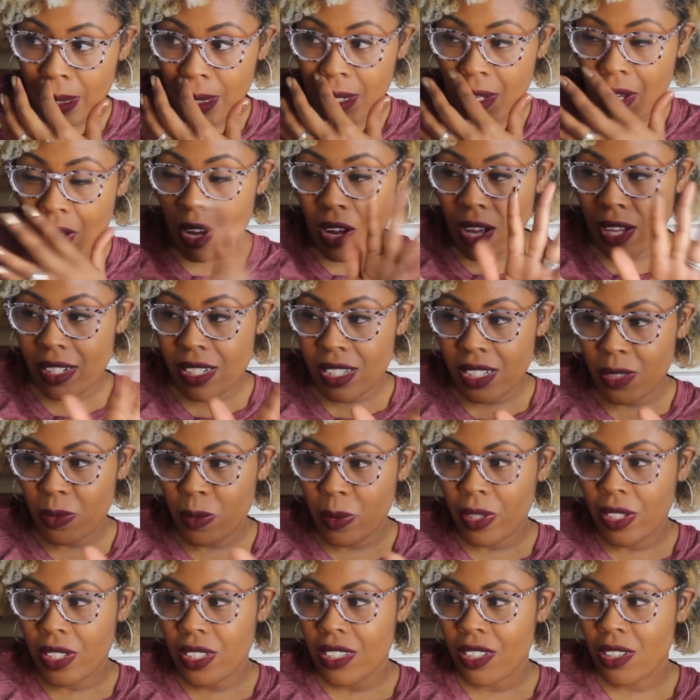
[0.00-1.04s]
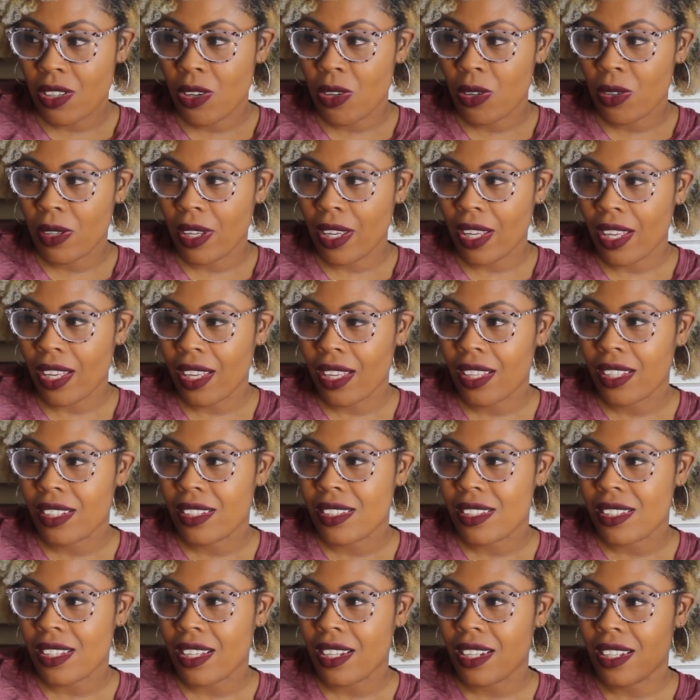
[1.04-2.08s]
No, I just wanted to hold
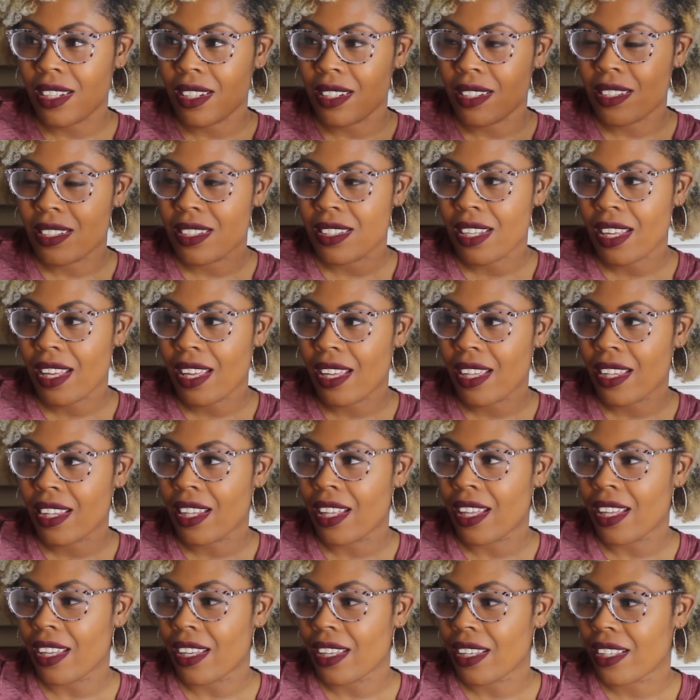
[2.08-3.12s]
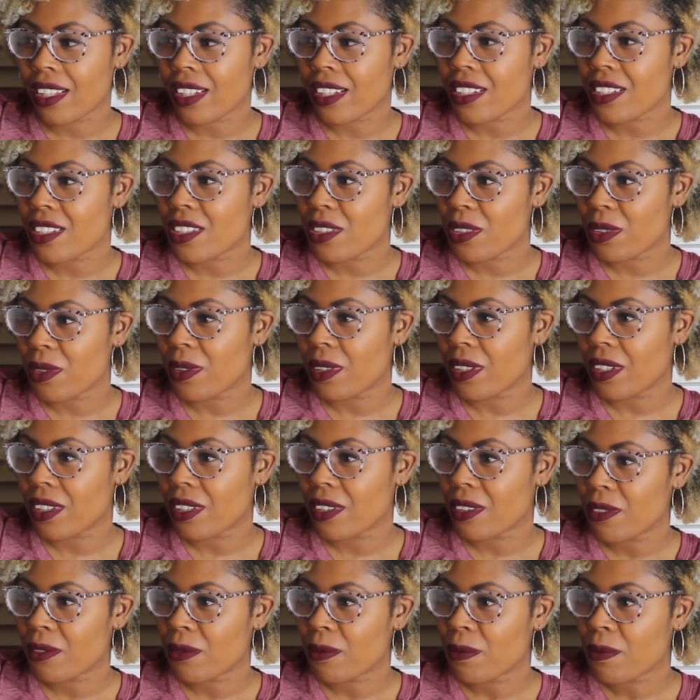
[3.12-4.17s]
hands. I didn't say like, let's do
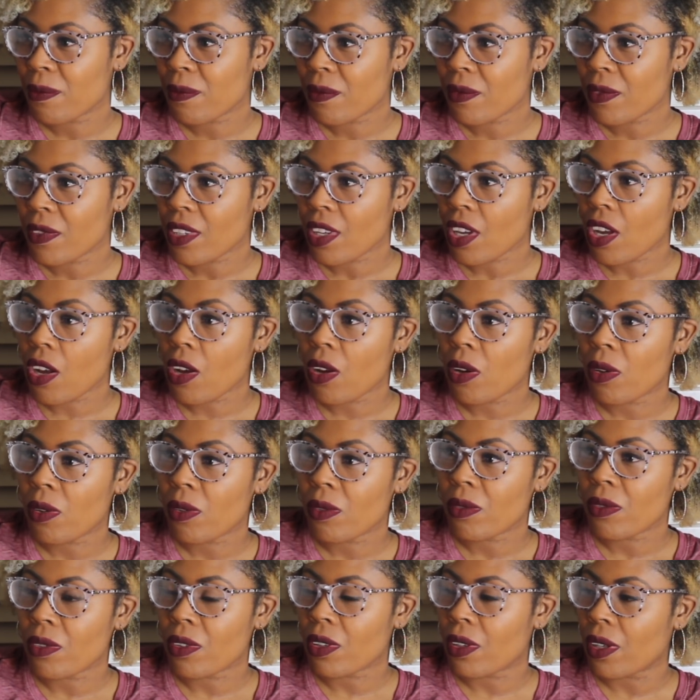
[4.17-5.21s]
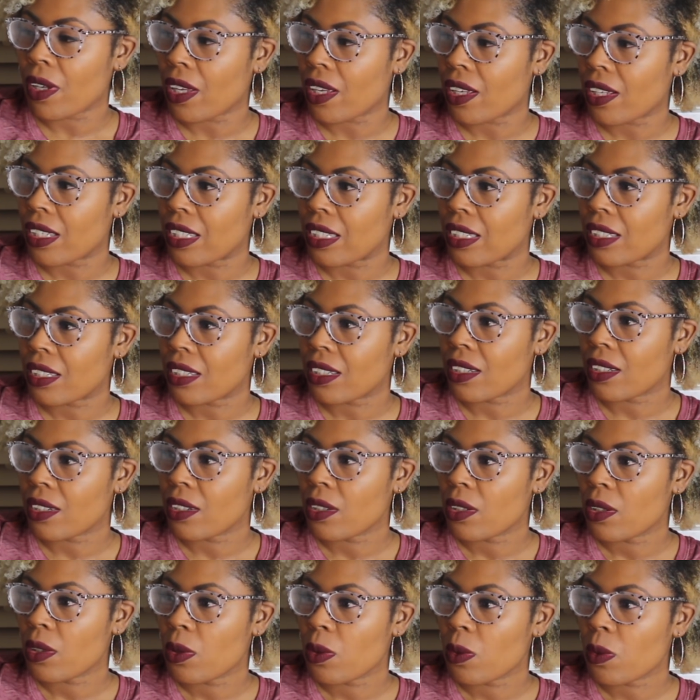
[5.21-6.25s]
it. Oh, okay.
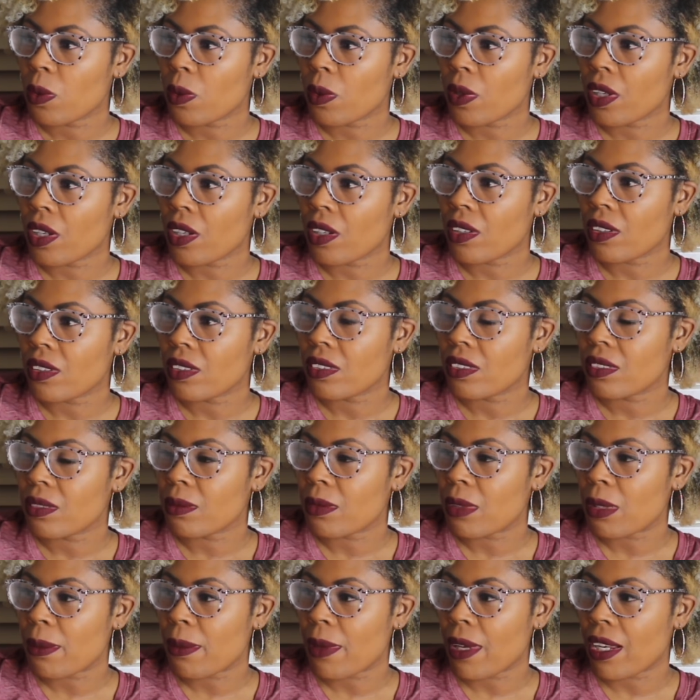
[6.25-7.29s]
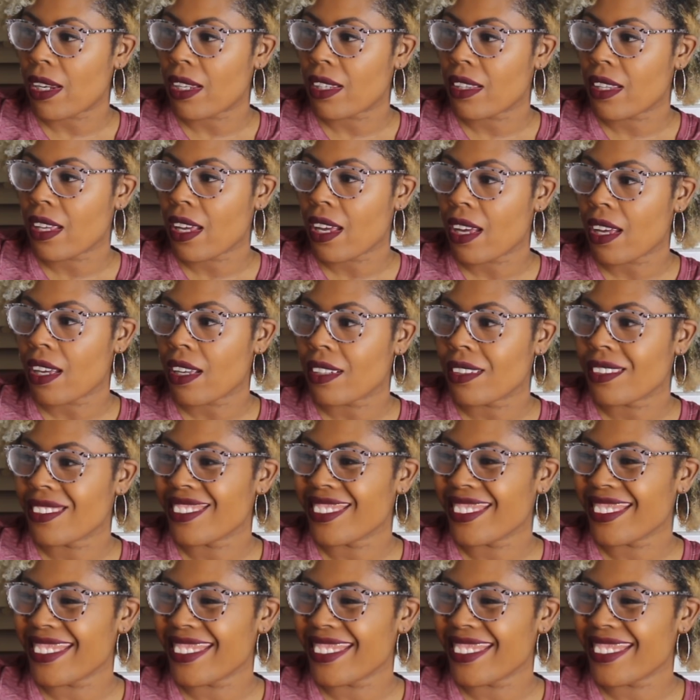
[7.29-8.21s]
Well, I'm not mad at that. What